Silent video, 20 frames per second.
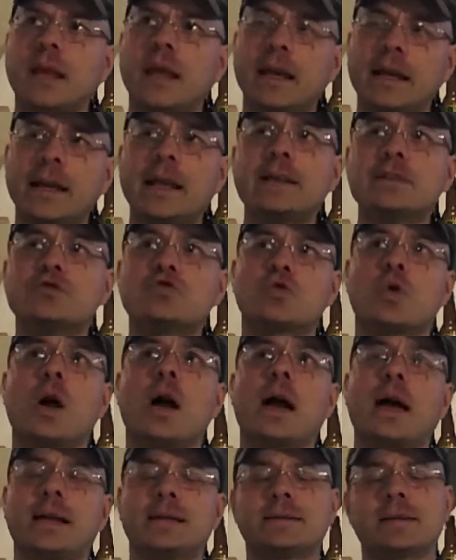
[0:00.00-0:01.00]
It is
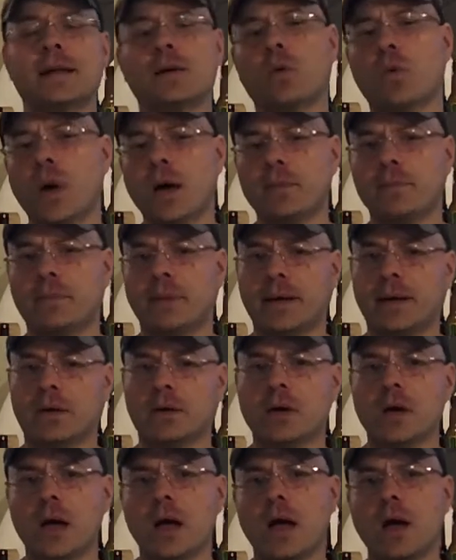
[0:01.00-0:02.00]
dry. It's not a wet
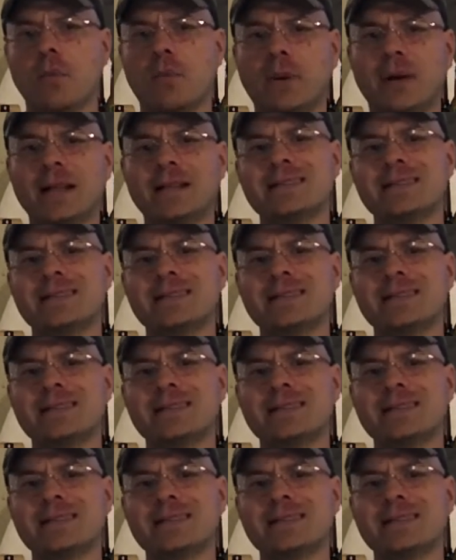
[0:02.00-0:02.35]
beer. But